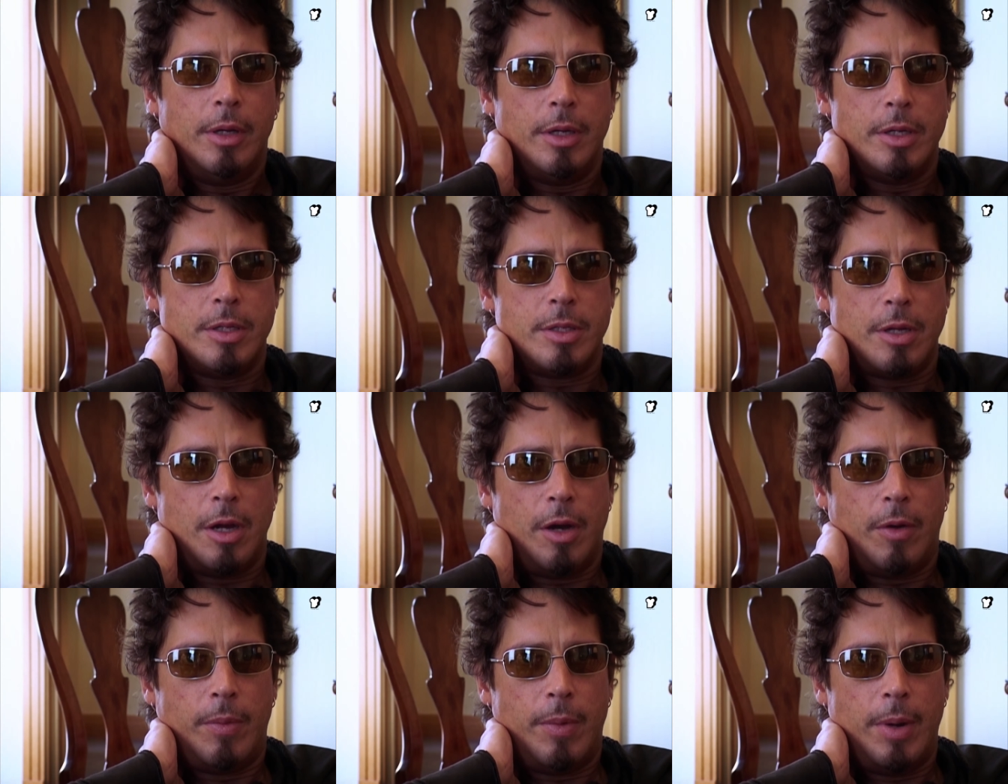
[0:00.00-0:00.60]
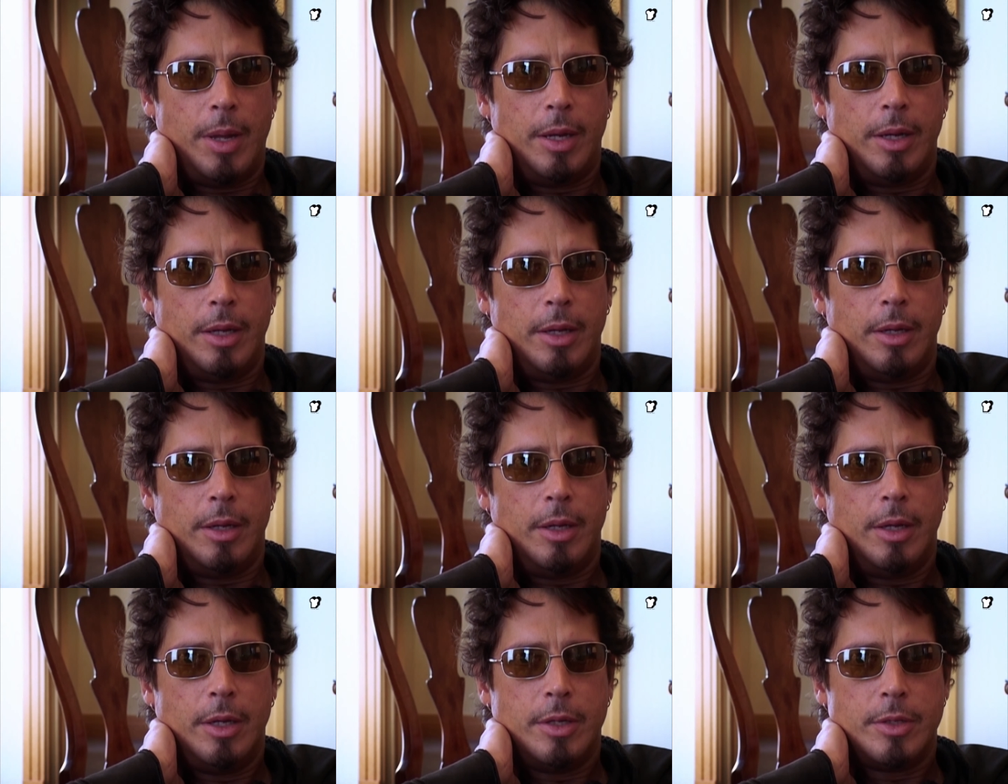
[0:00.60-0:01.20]
It's
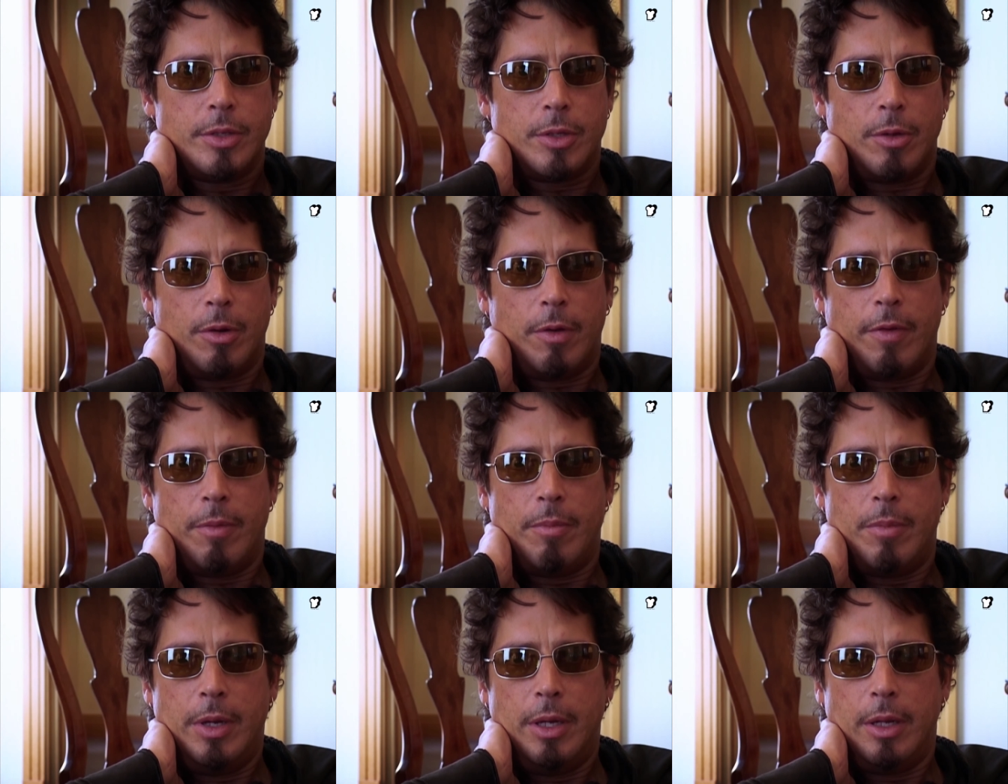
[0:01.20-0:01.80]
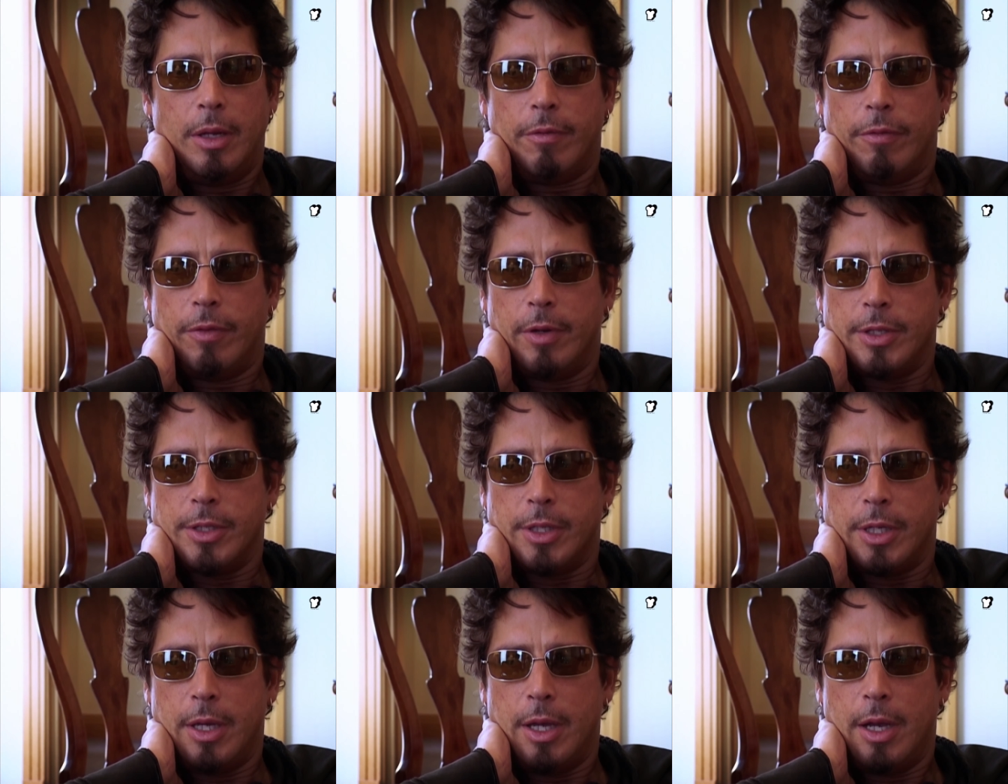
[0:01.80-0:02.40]
already before. sort of a media
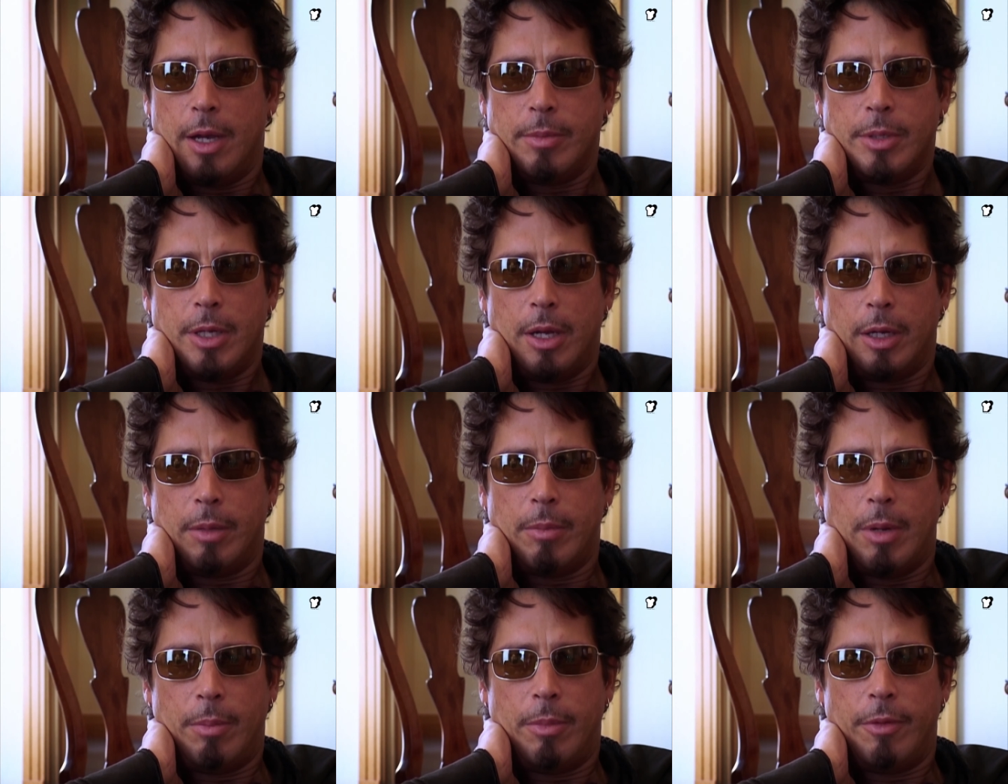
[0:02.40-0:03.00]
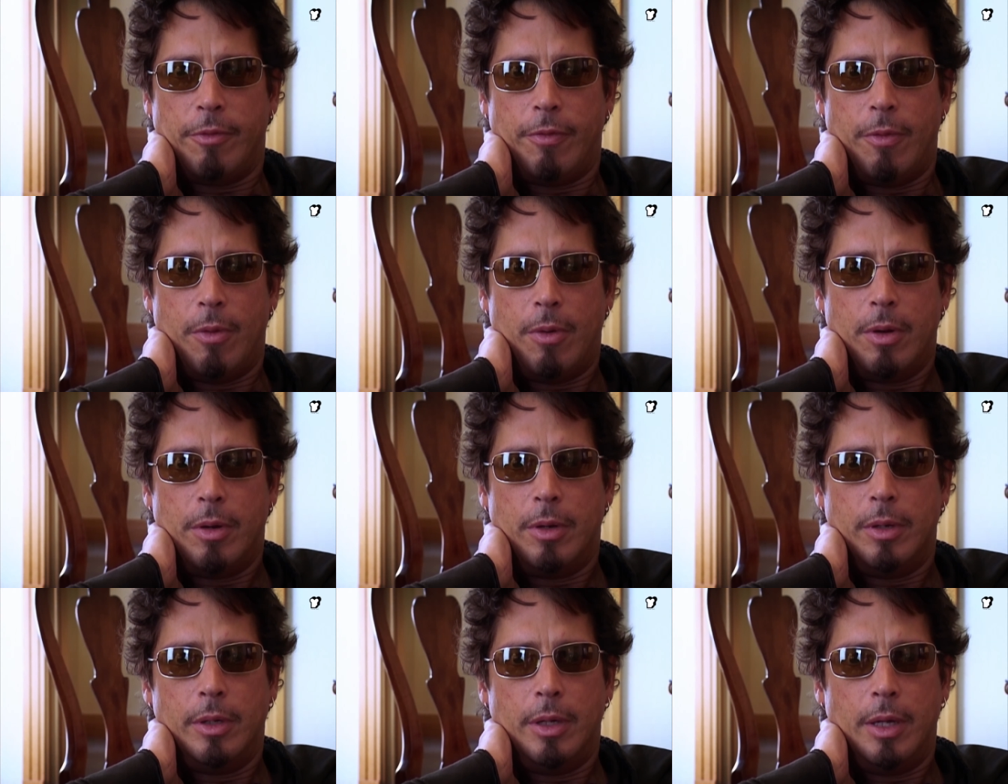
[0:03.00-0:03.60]
frenzy. Yeah, I'm talking about
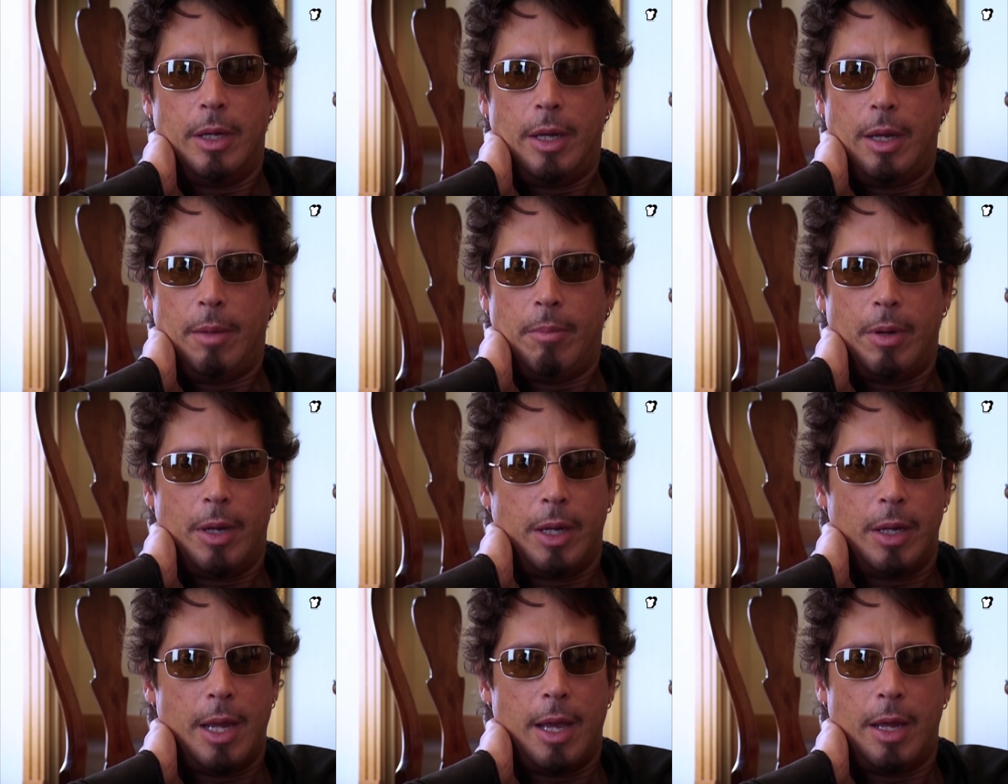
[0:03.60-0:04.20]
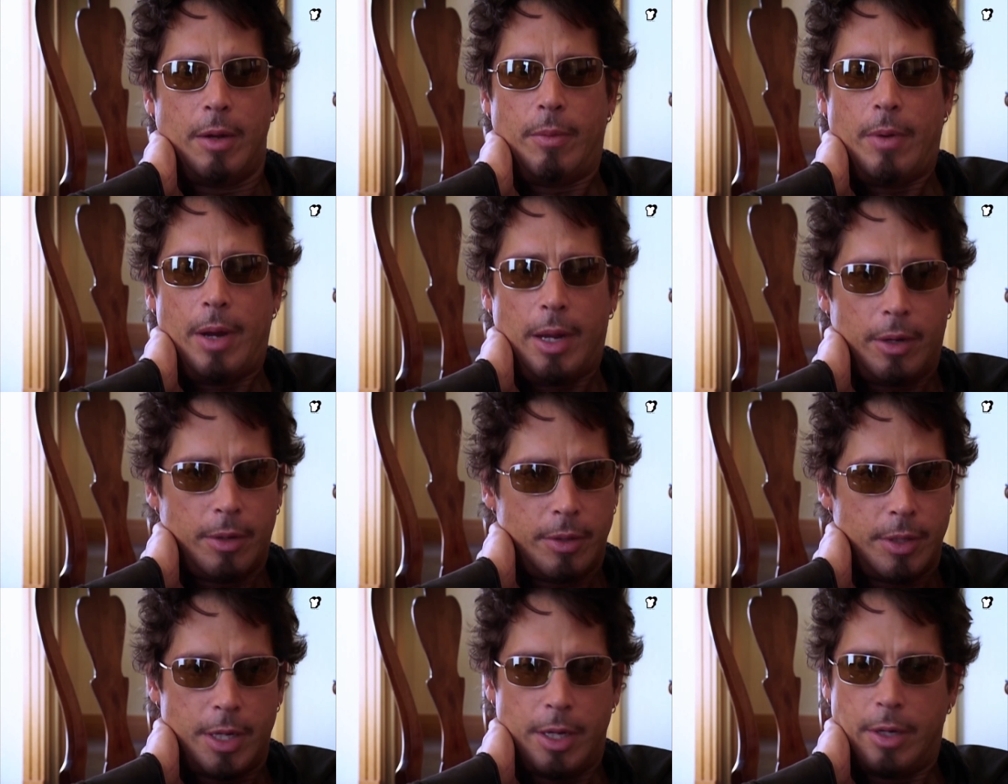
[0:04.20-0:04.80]
before anybody had
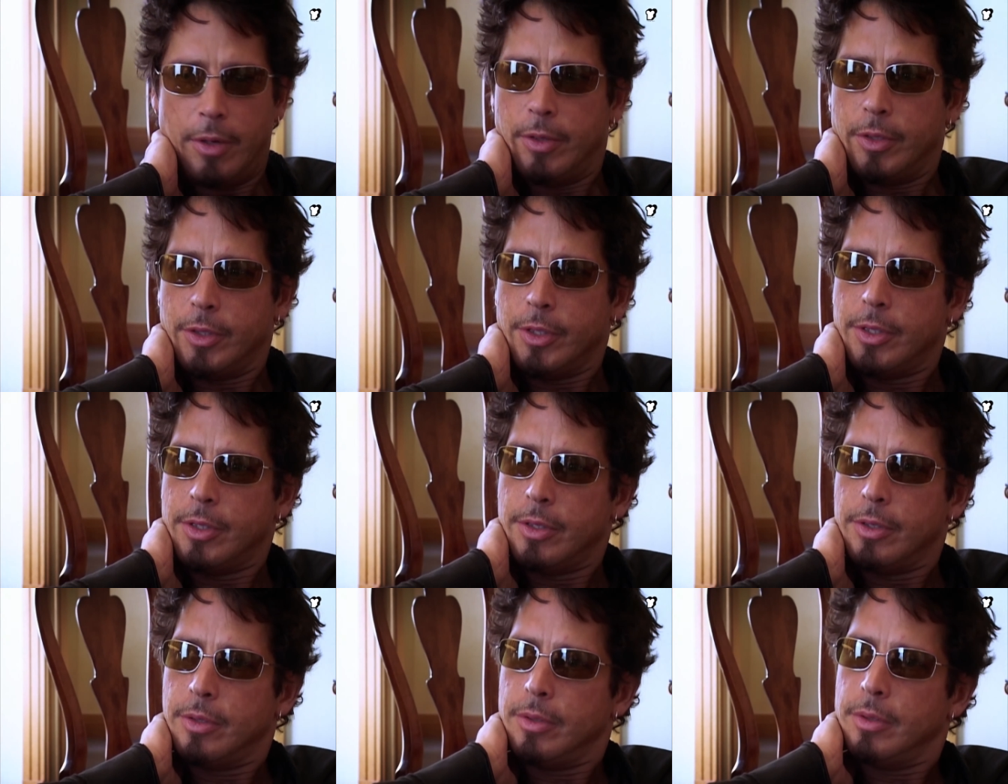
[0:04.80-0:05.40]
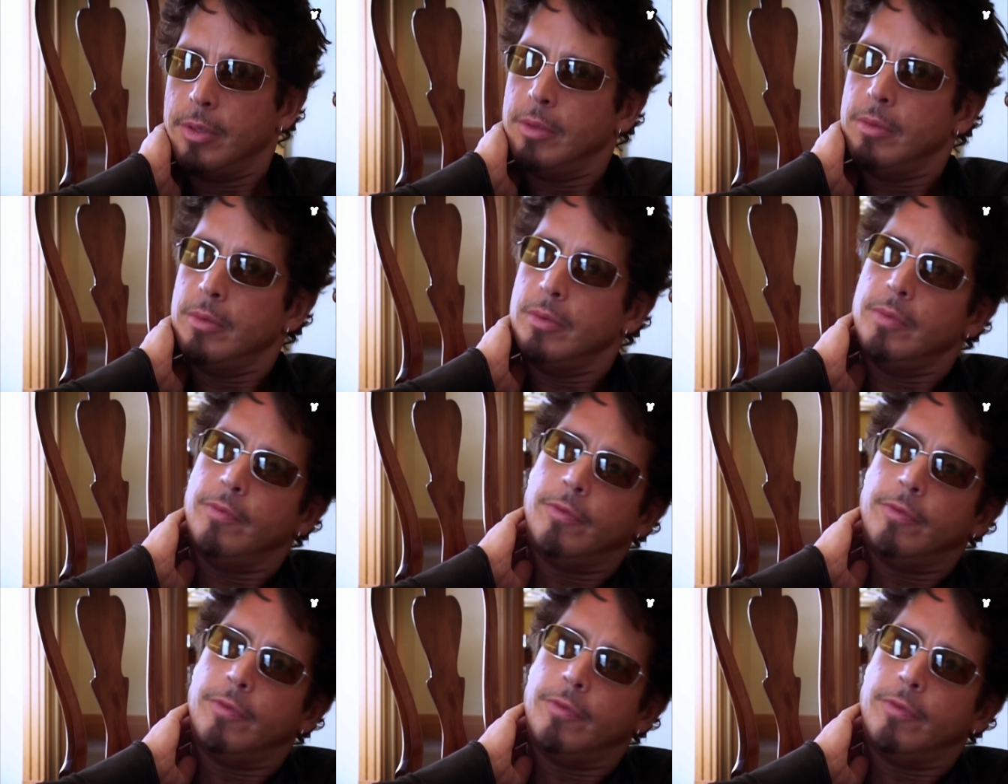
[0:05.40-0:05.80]
record deals stuff, yeah.